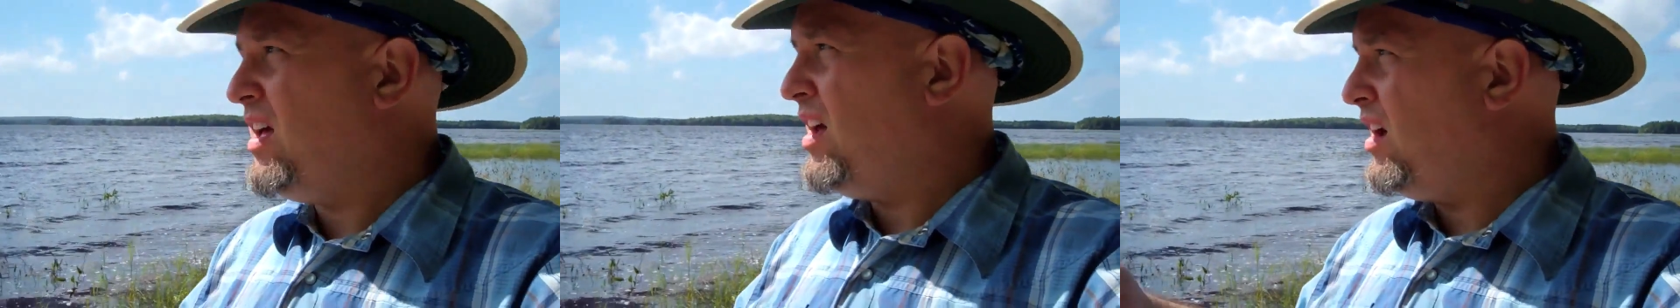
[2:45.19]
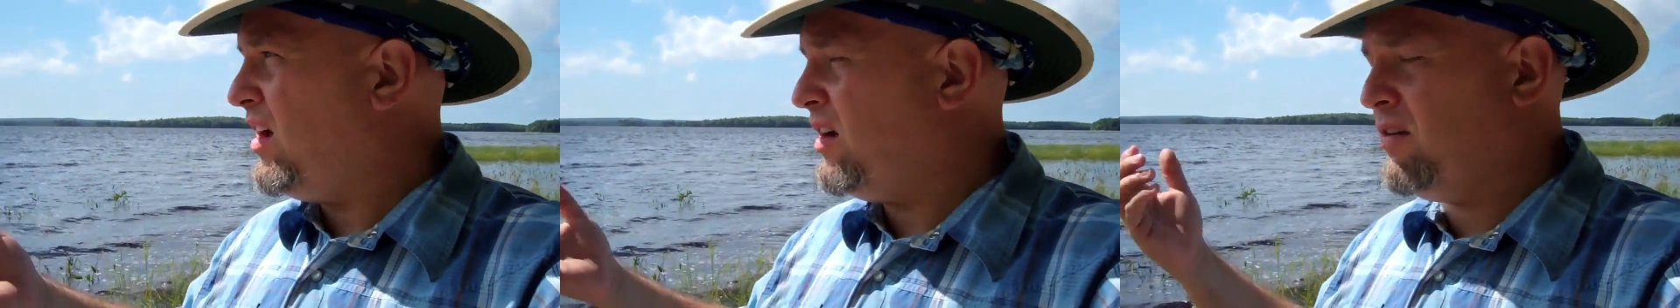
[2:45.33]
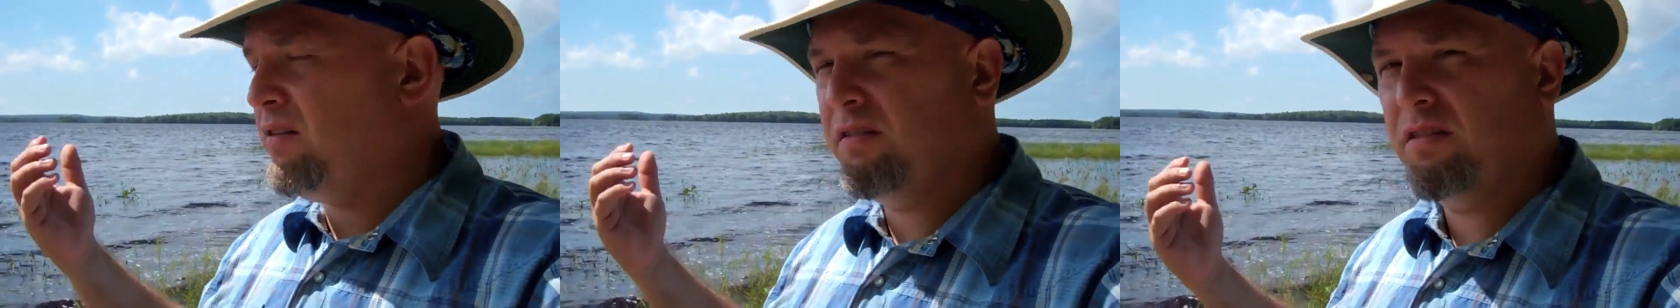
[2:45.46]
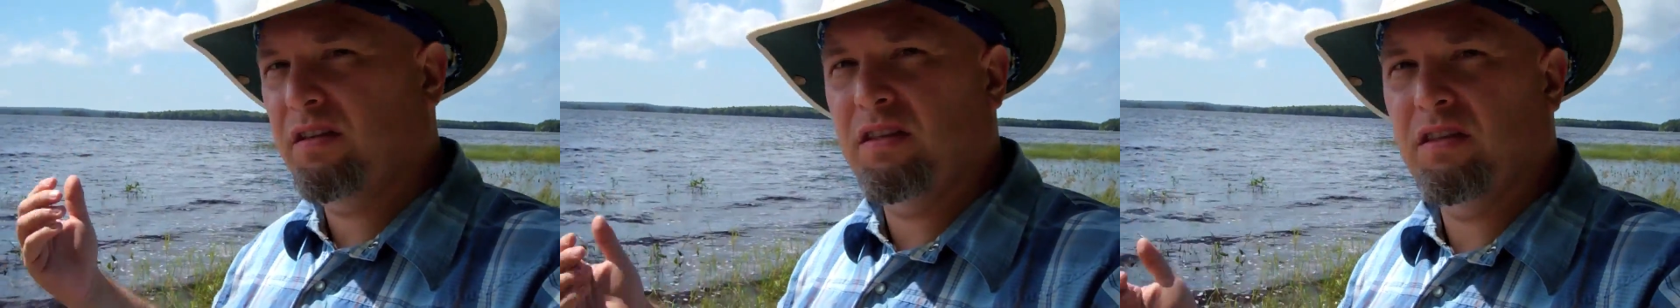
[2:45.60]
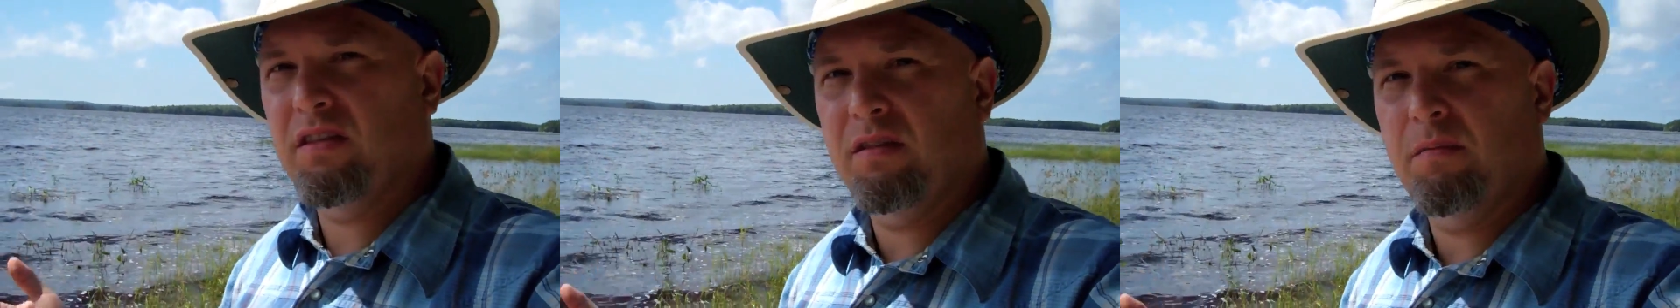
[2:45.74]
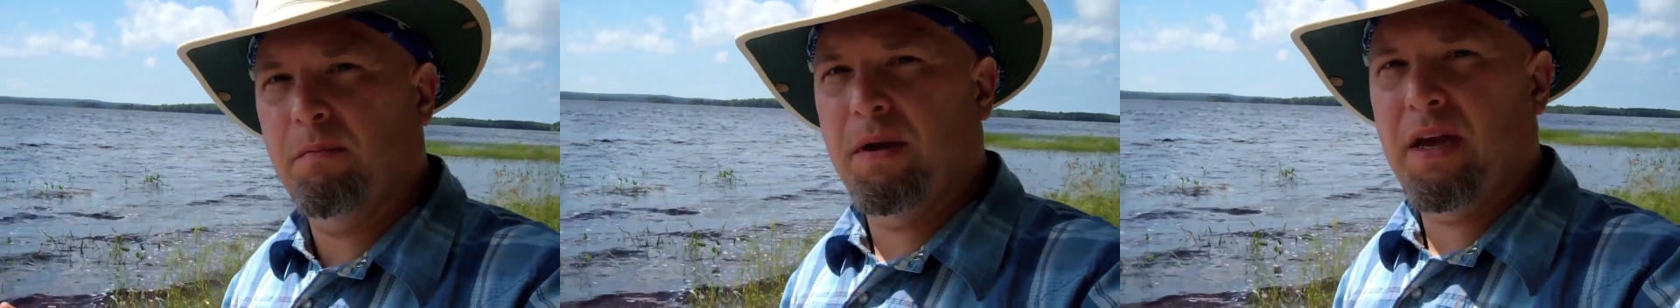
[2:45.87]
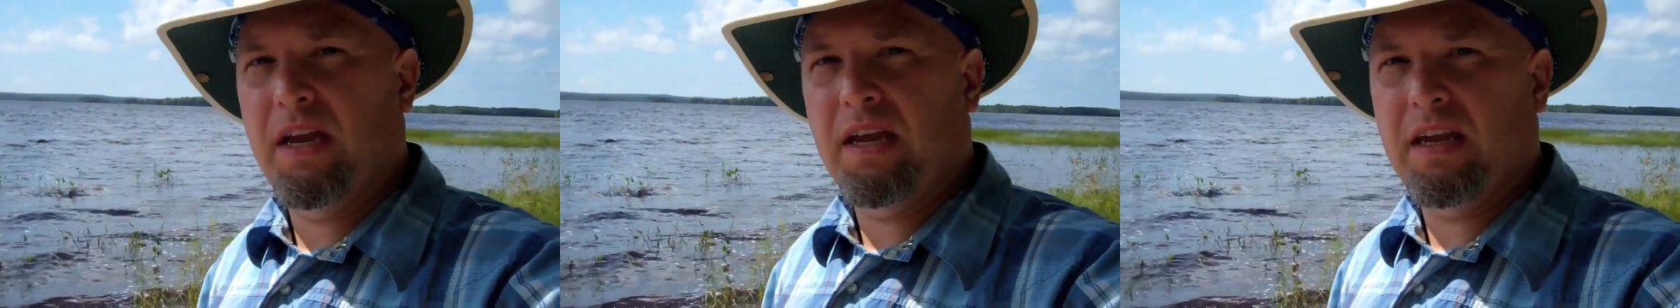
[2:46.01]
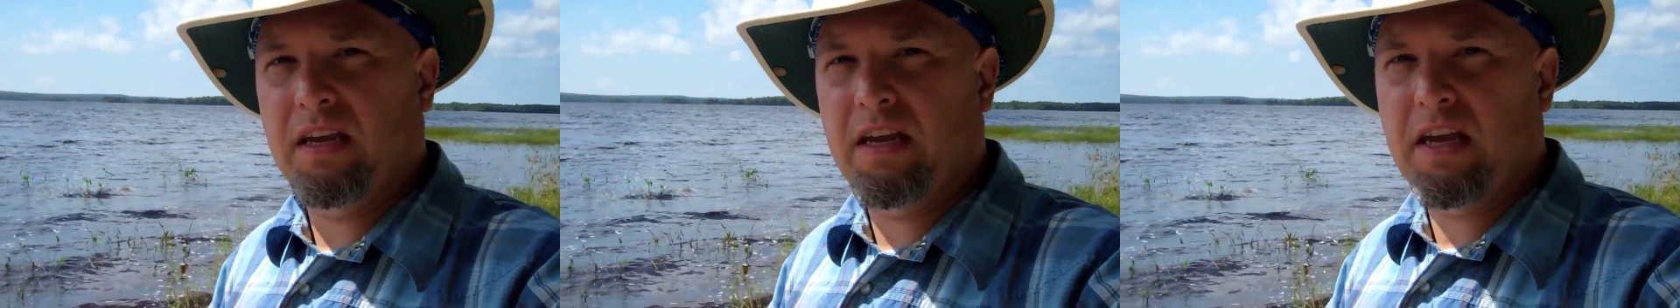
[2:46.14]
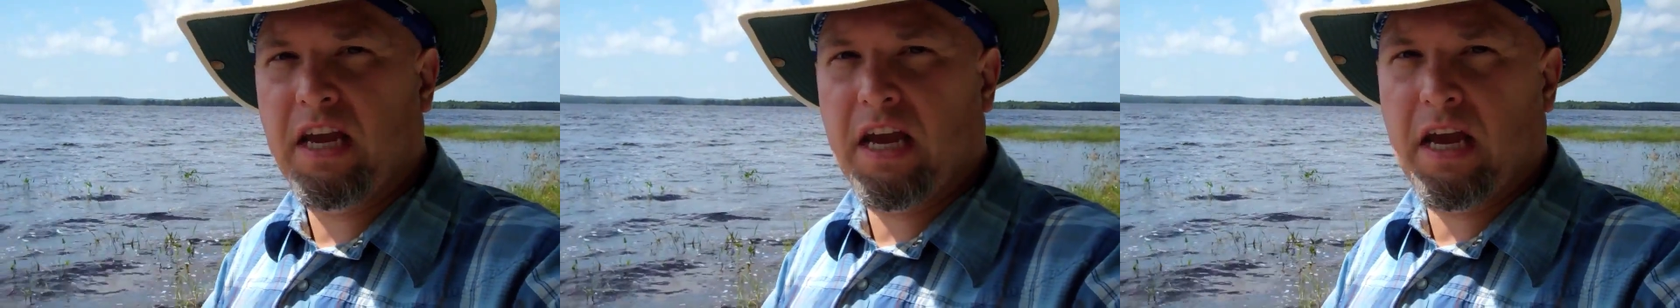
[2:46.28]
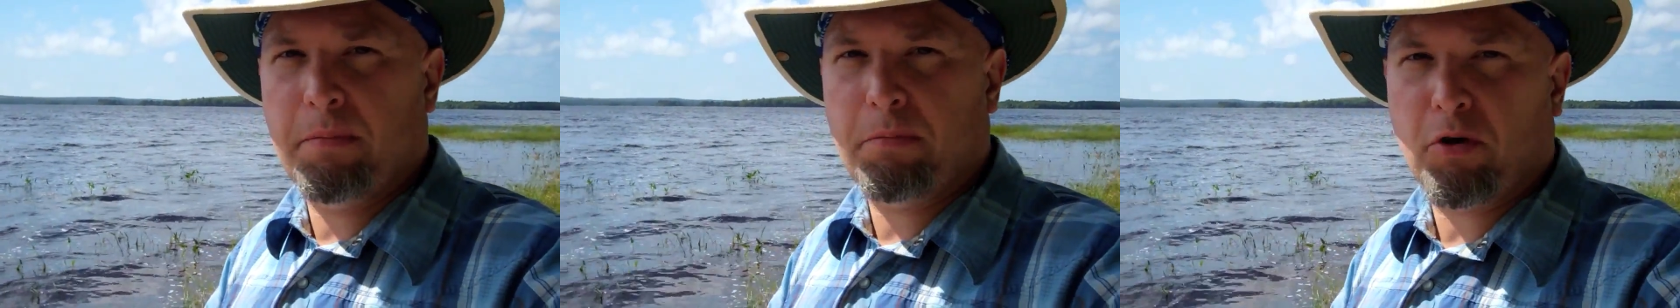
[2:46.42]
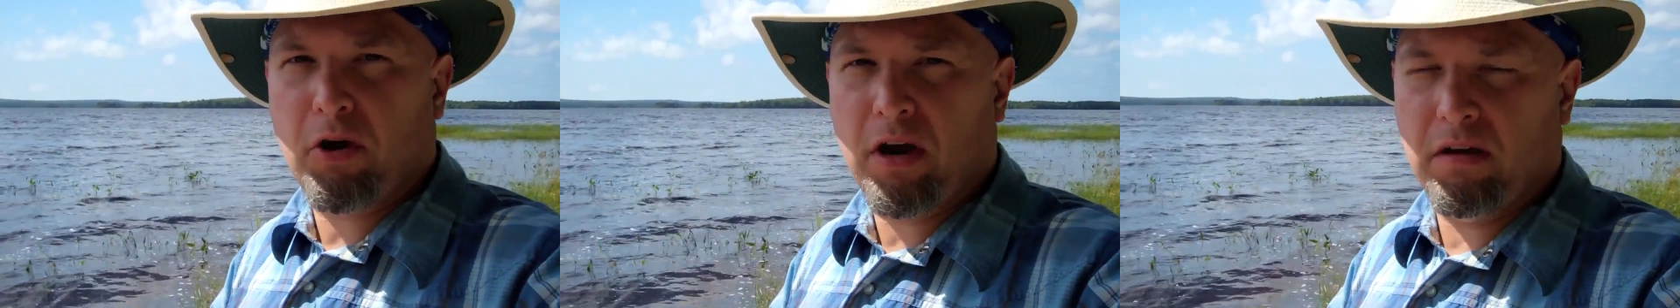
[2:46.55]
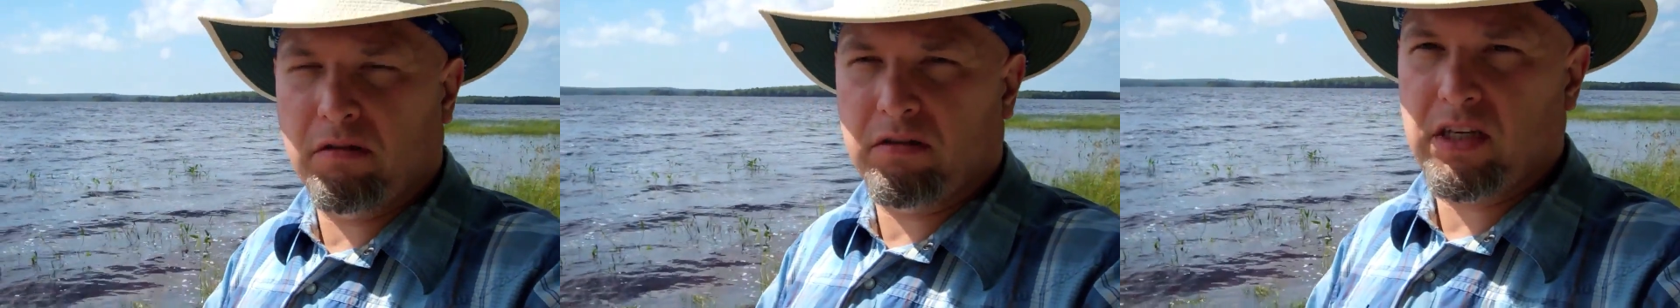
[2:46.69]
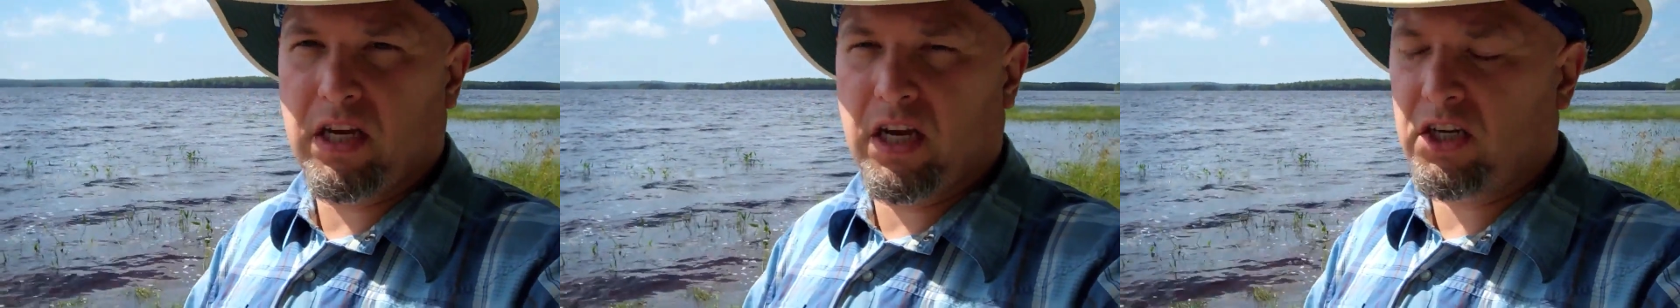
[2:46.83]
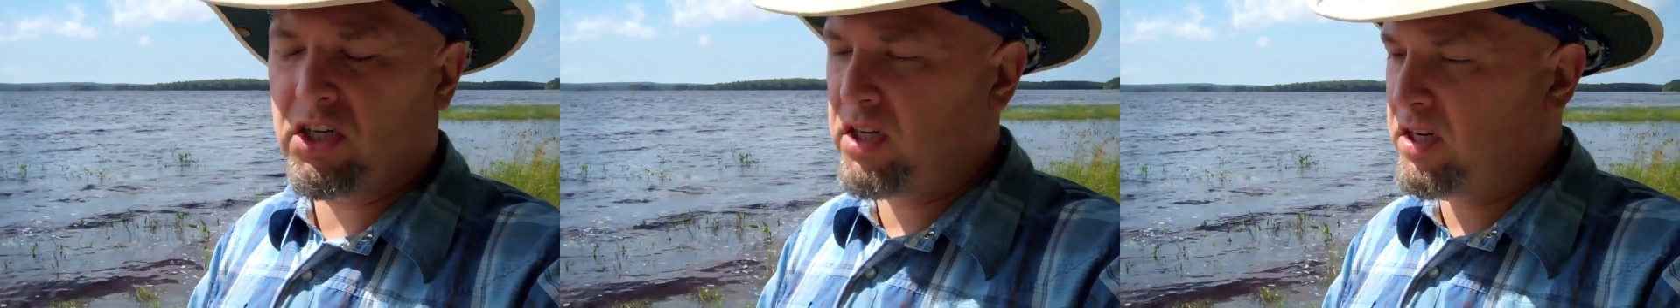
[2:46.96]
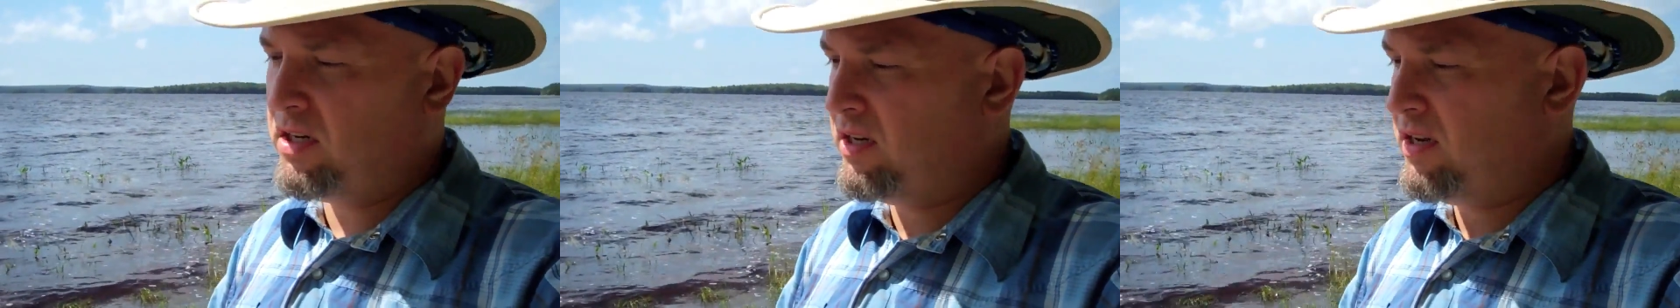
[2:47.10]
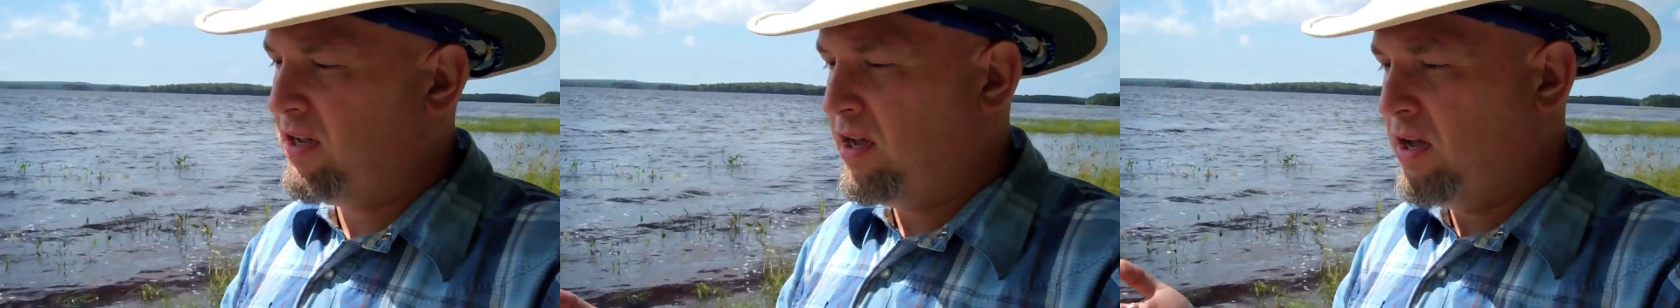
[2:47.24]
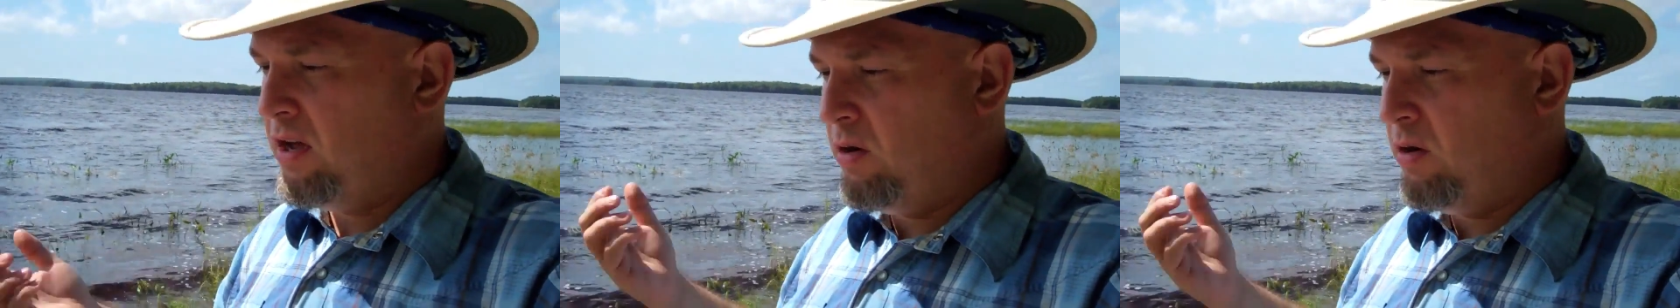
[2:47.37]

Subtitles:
other than the main campground section,